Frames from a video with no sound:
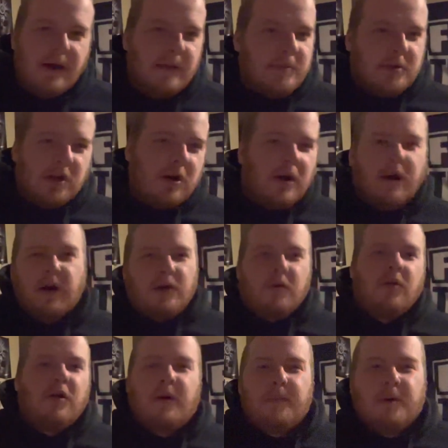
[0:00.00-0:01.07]
sorry, I
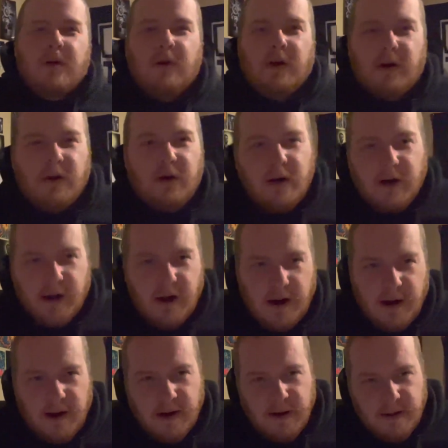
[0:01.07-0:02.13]
grew up calling her a
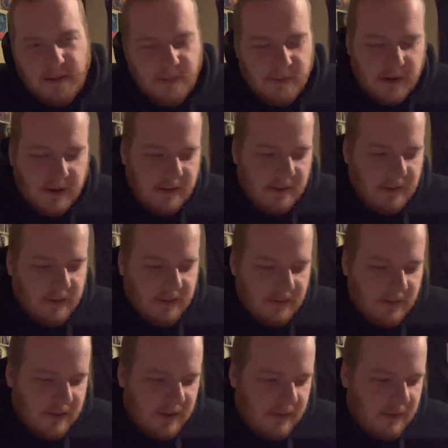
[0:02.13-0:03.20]
cane, but
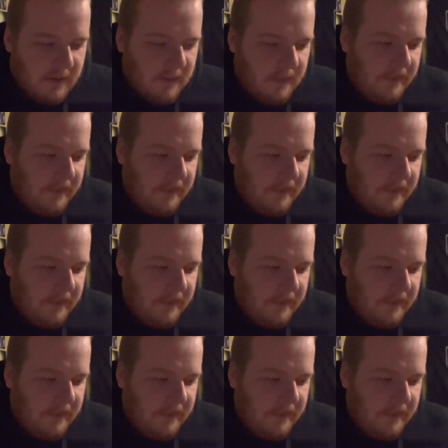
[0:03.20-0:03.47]
whatever.